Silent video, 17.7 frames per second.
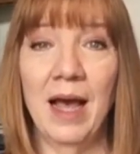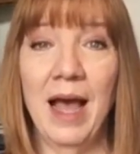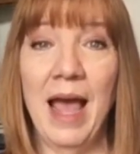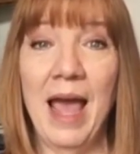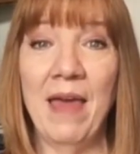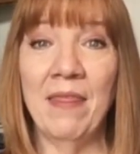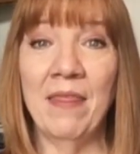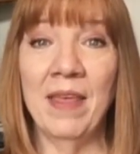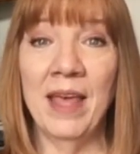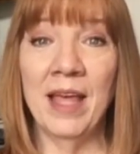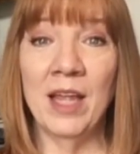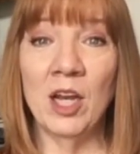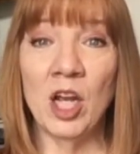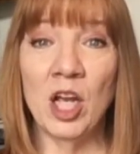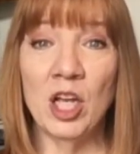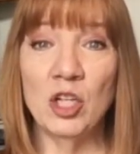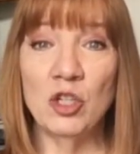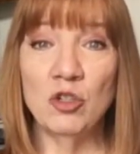and then
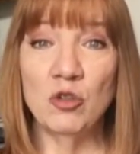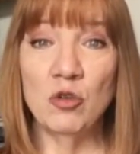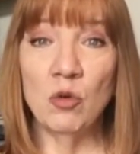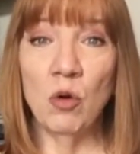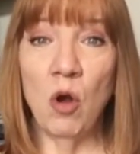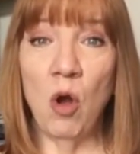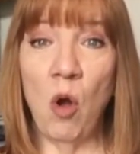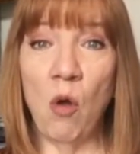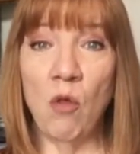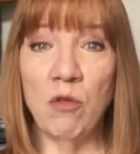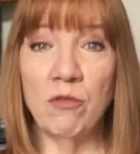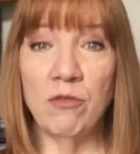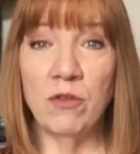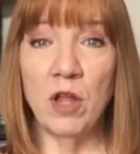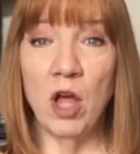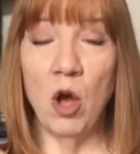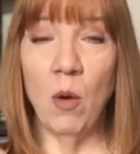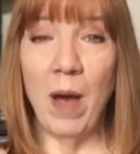control the
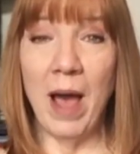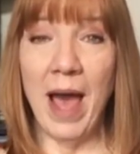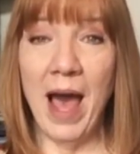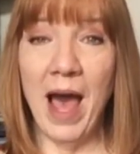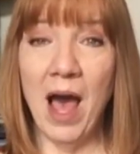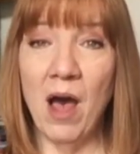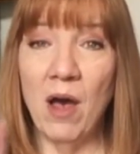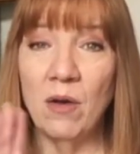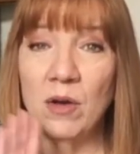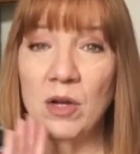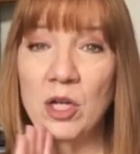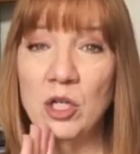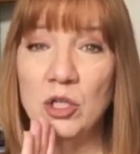flow out